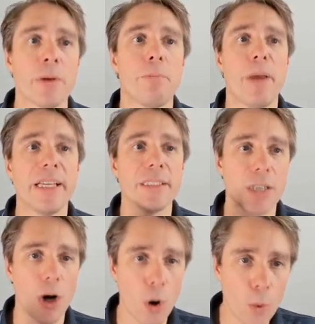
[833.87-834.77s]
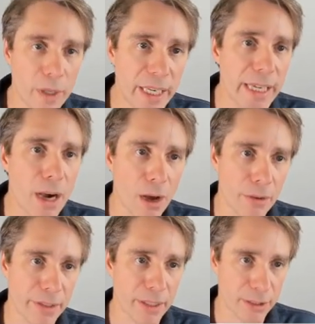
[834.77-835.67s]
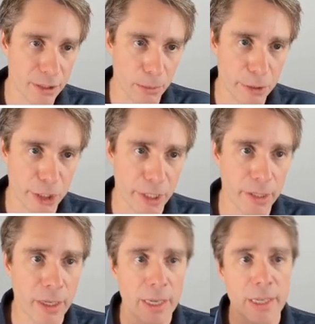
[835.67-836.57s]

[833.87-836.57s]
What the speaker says: based only on the assumption